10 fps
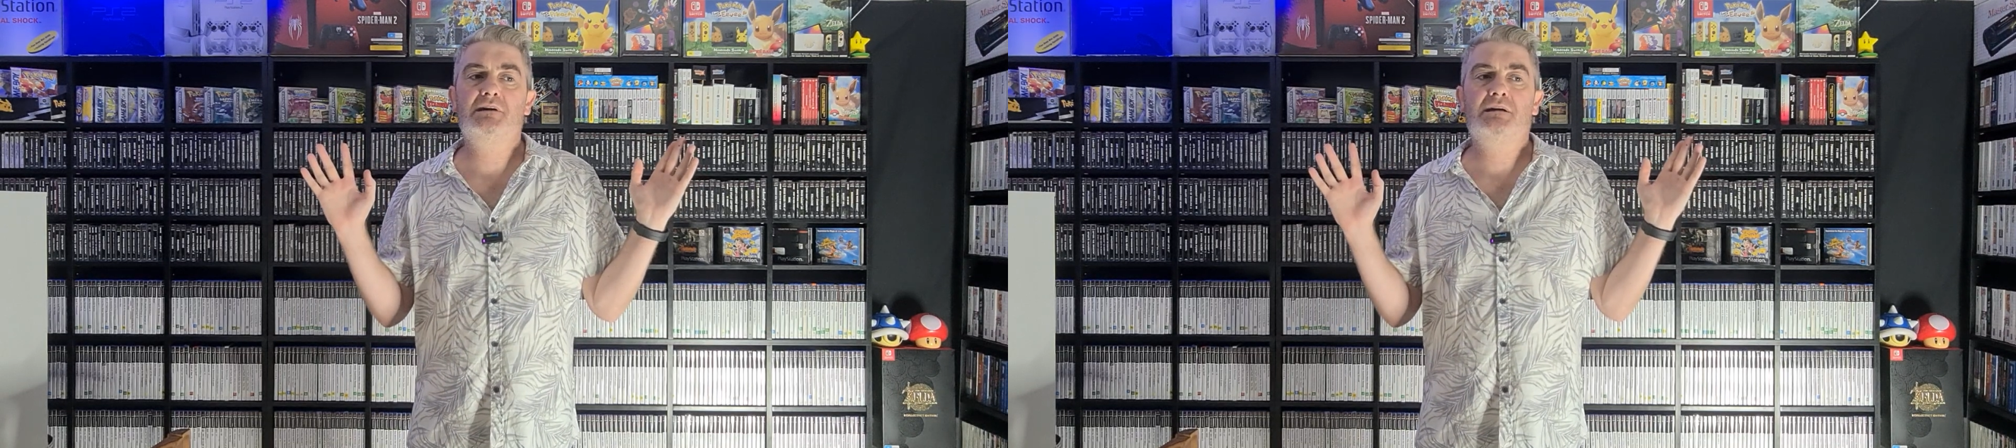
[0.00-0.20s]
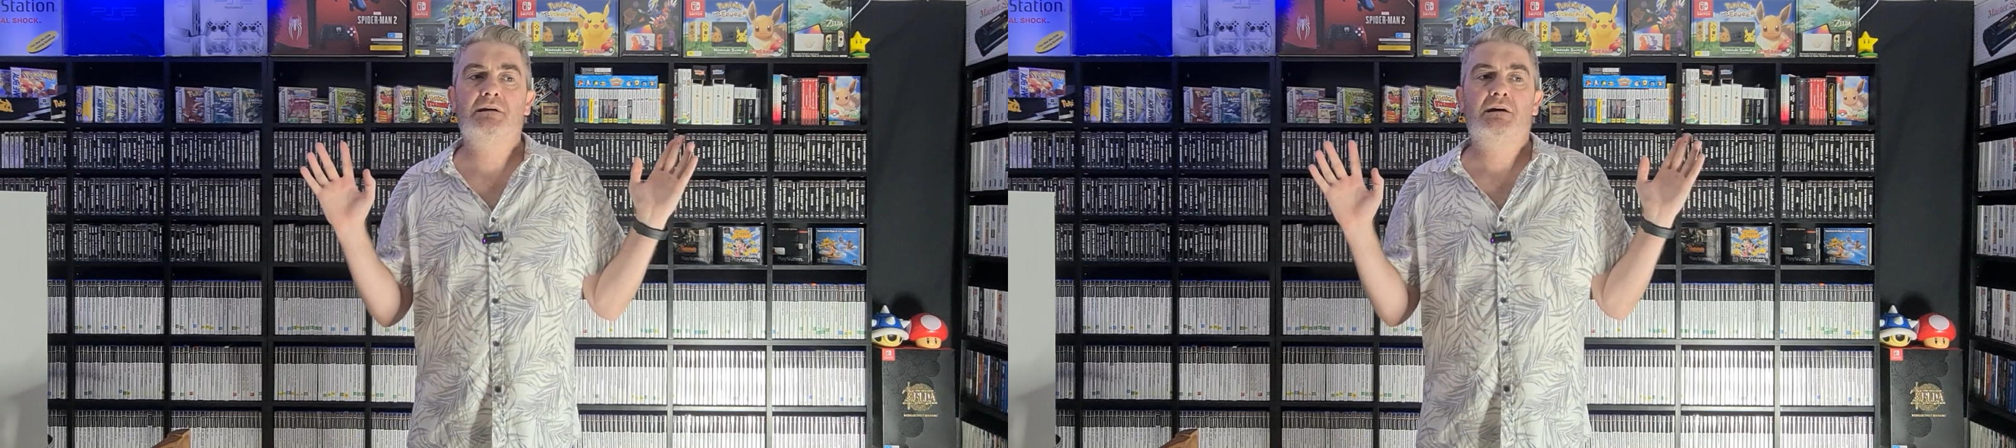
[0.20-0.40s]

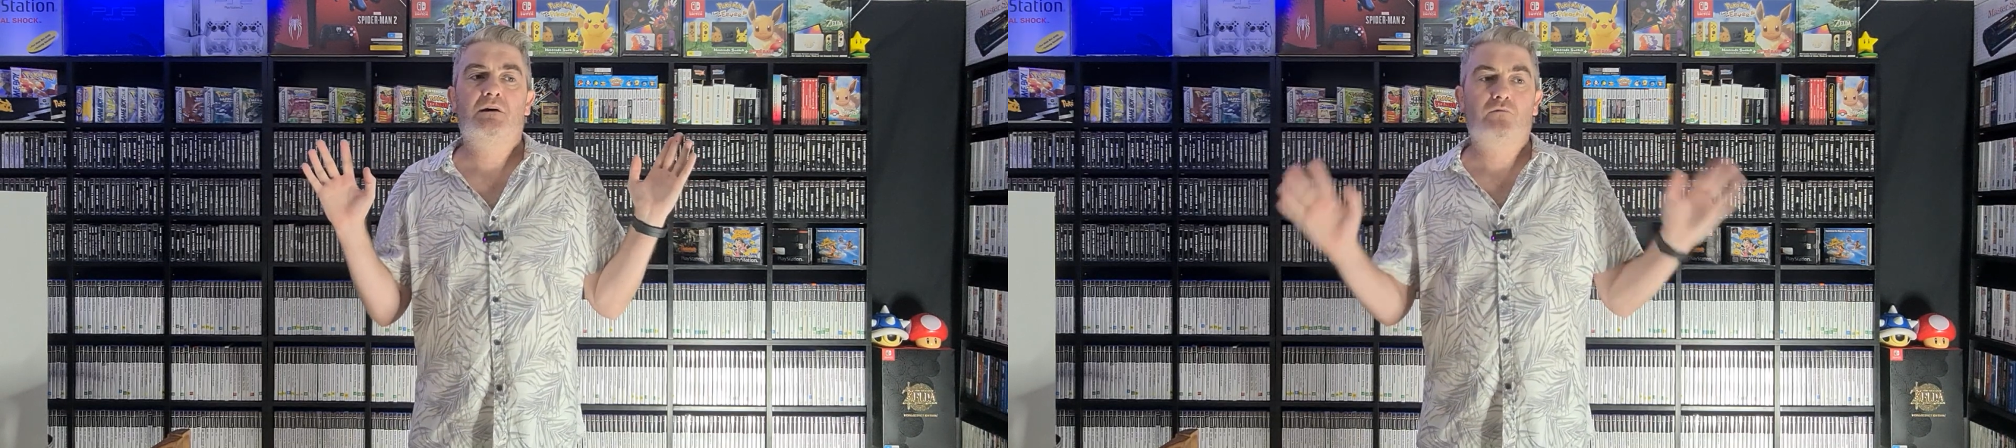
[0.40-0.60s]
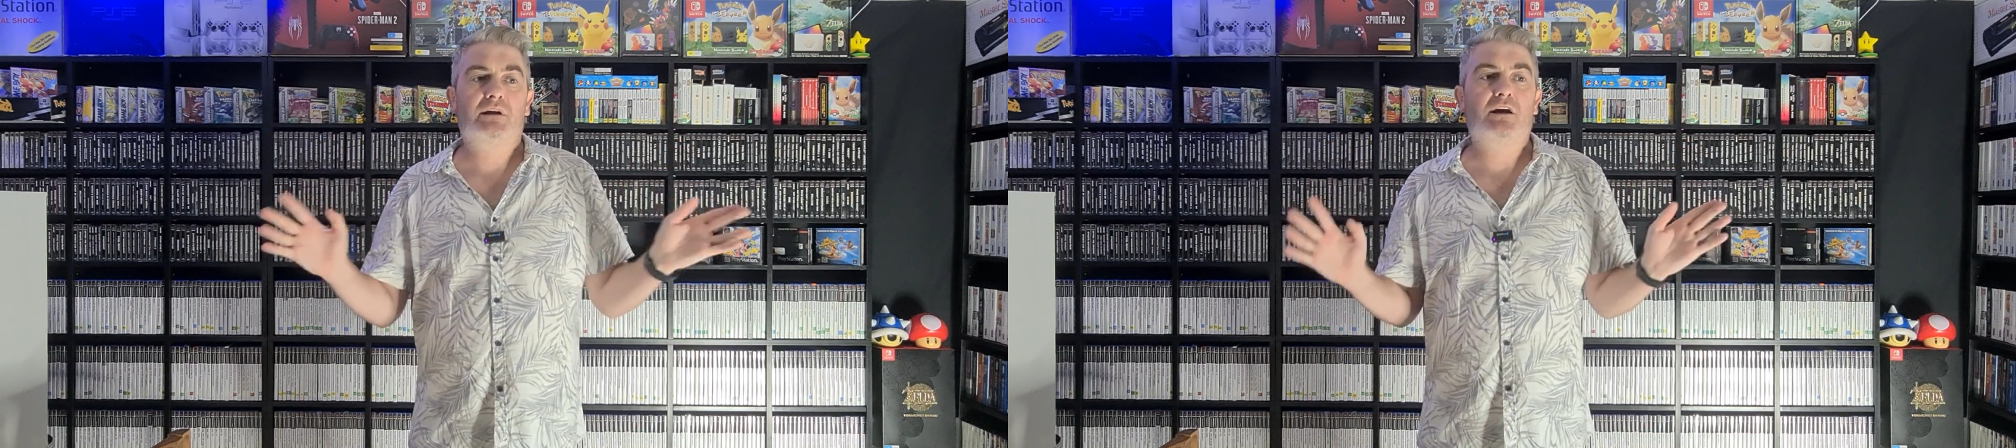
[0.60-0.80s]
week.
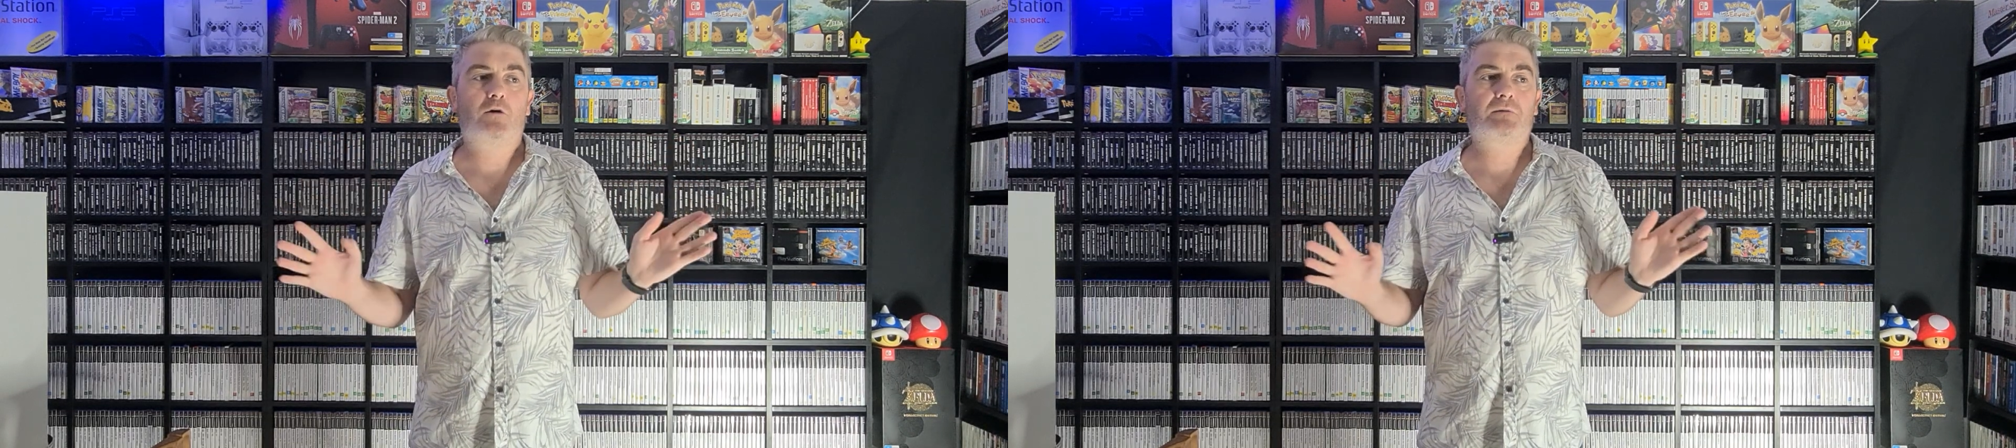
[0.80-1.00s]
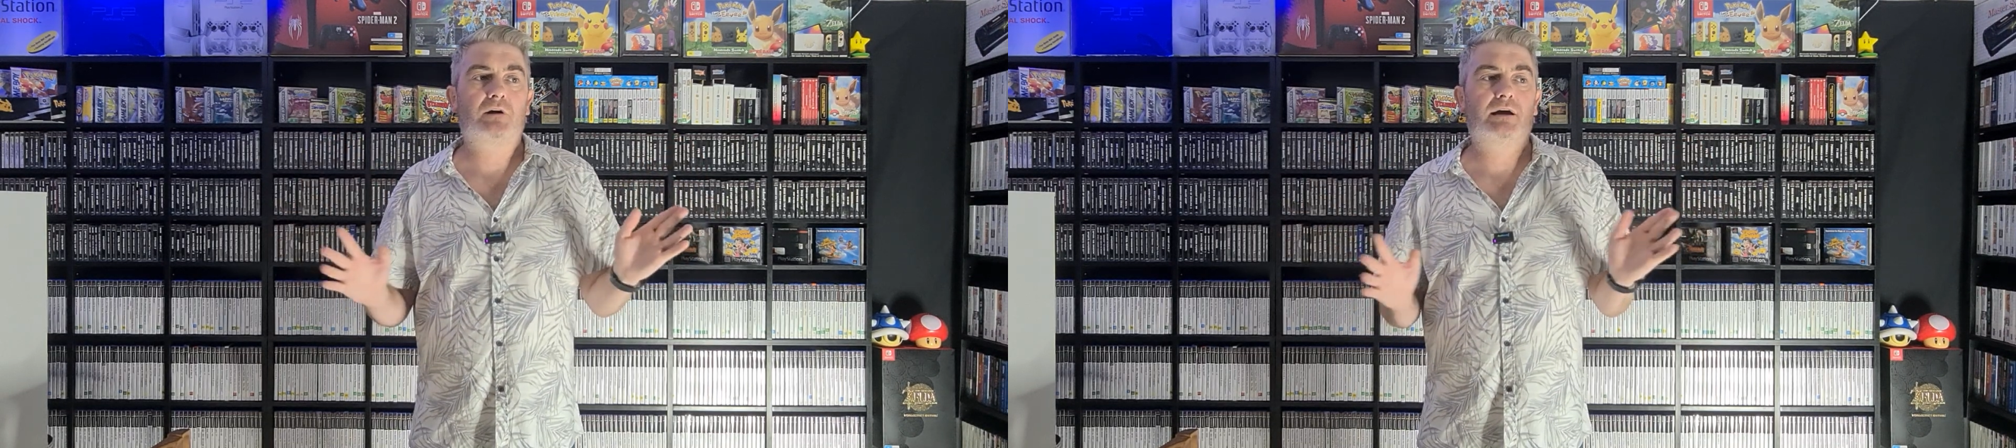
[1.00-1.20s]
Really
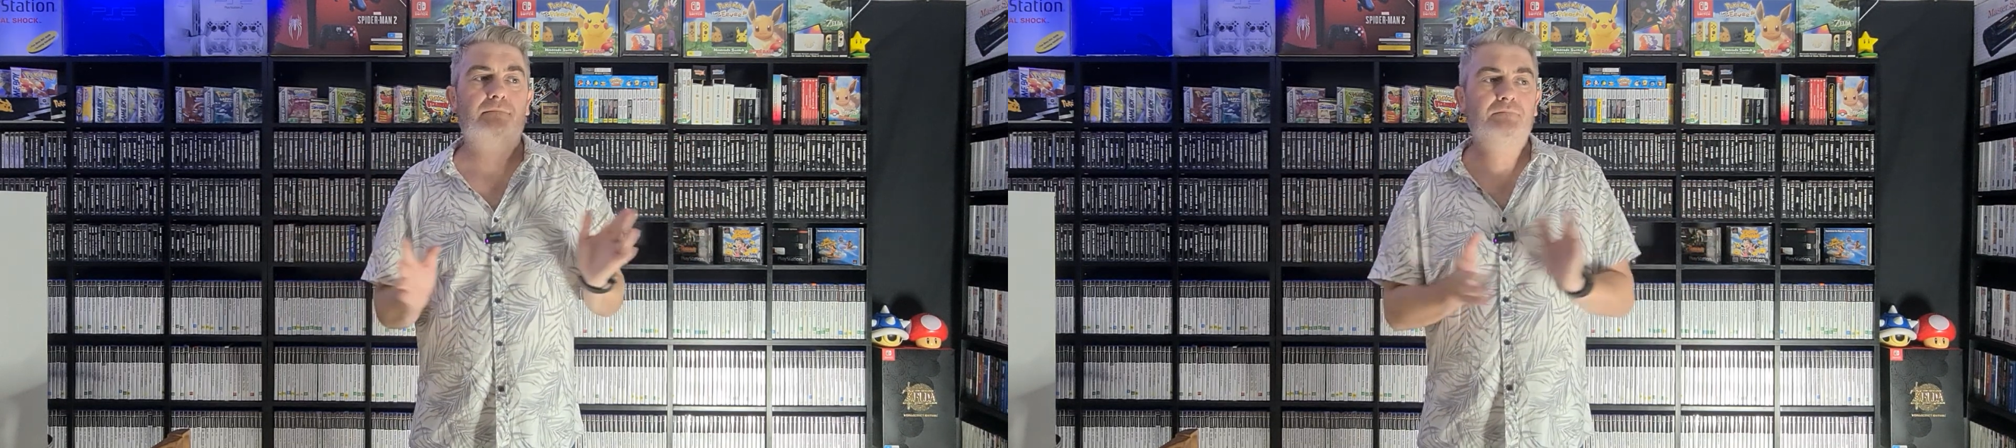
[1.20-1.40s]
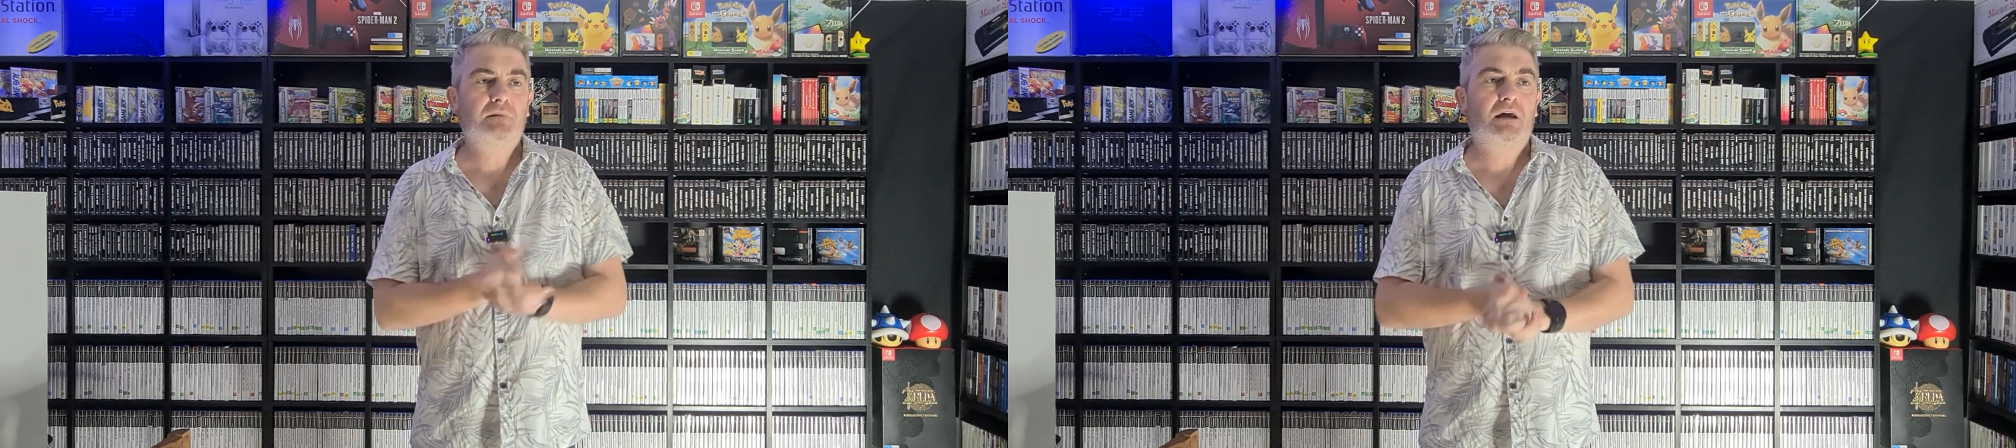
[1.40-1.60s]
hoping I
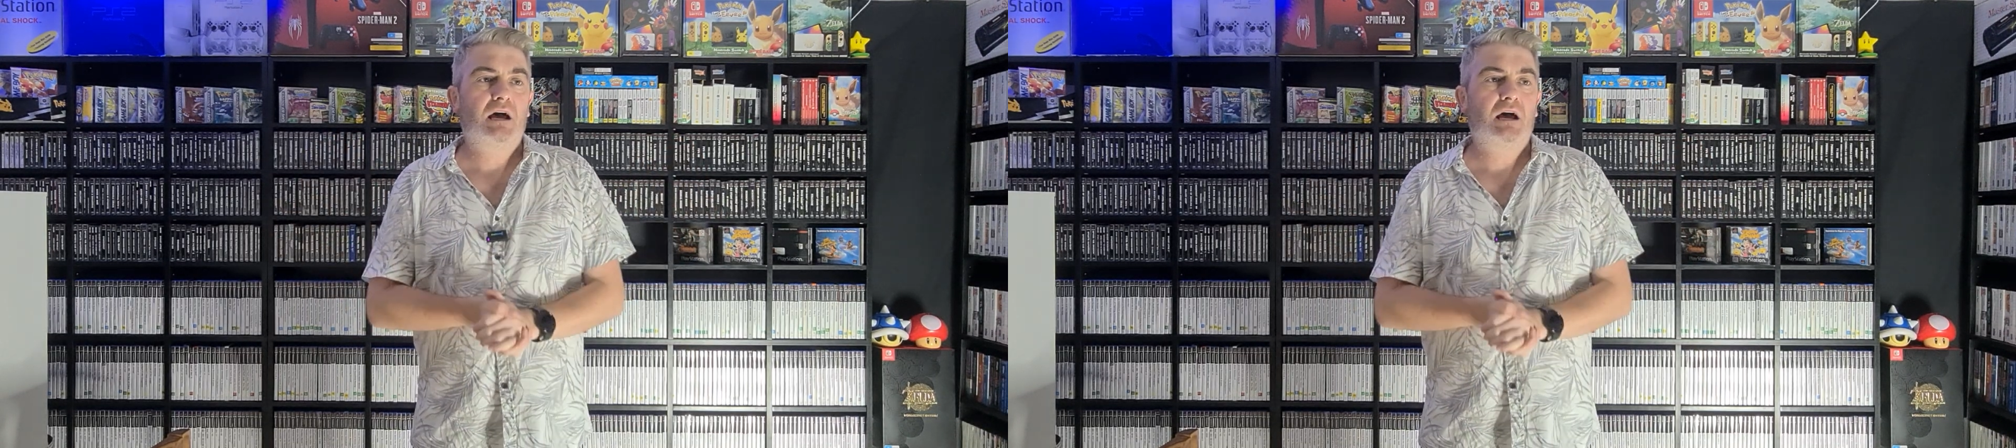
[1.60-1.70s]
am.